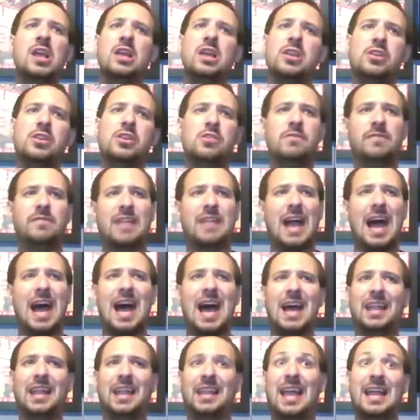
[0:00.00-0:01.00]
You've
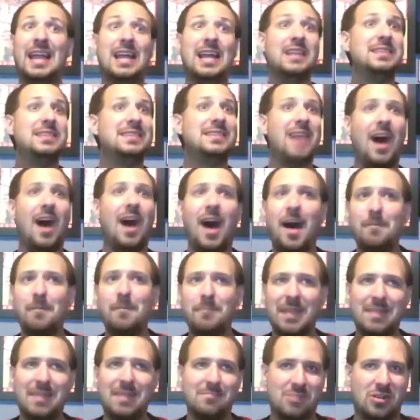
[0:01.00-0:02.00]
got, like, a
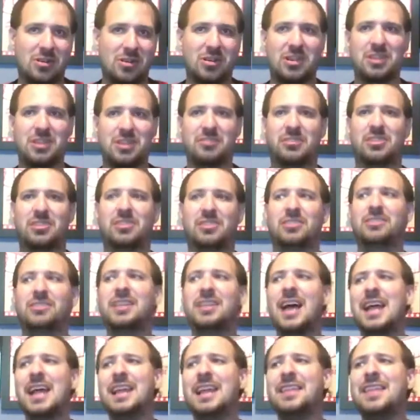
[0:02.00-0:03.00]
zombie murderer.
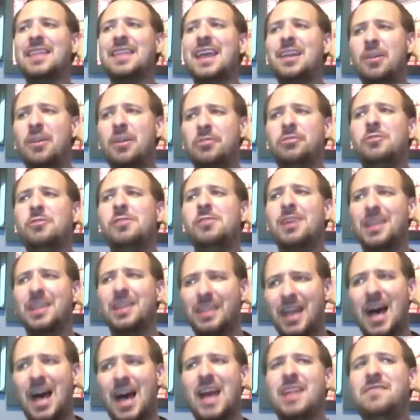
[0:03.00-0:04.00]
Like, they go through a
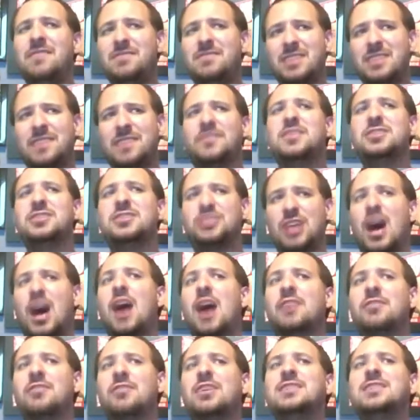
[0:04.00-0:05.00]
lot of different
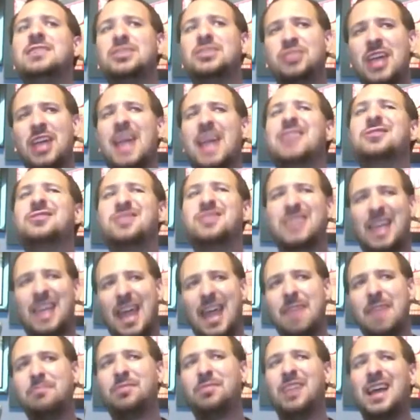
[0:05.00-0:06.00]
genres and change the
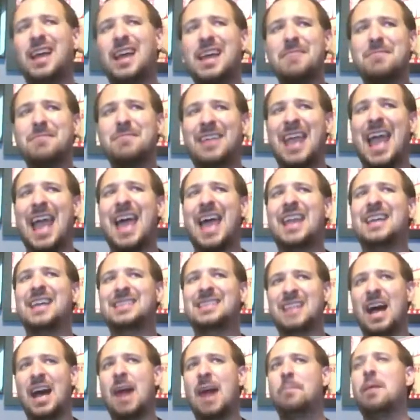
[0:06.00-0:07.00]
gameplay
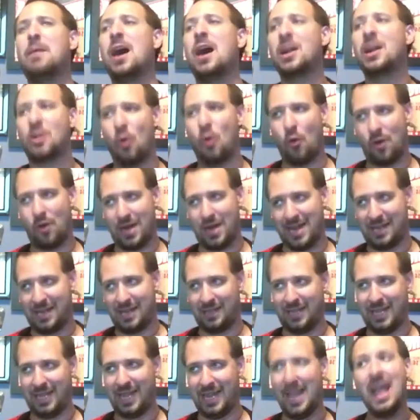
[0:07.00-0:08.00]
mechanics up
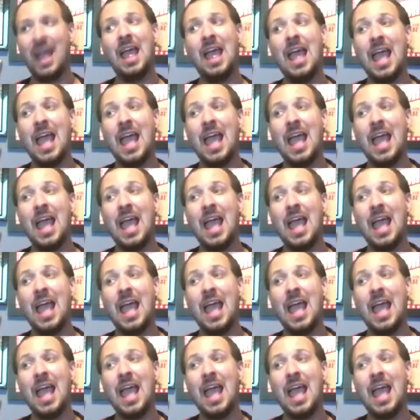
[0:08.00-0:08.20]
accordingly.